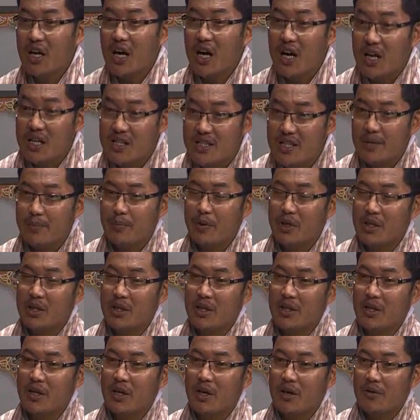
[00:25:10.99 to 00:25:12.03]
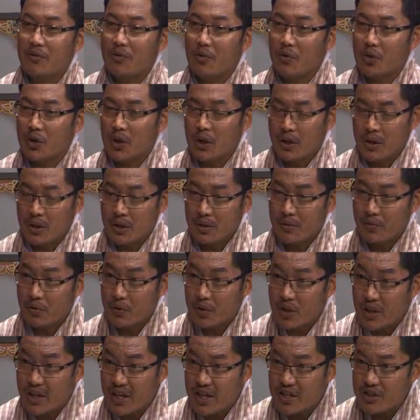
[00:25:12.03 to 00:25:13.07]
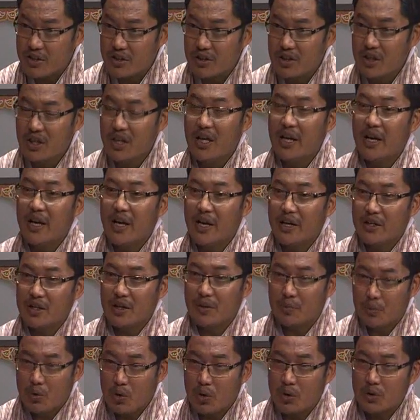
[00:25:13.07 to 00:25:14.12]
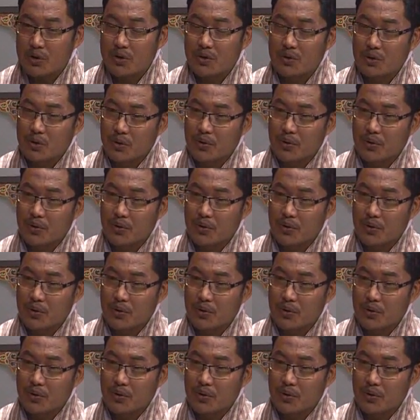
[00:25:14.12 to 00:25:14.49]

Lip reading: ultimately for the nation. And of course,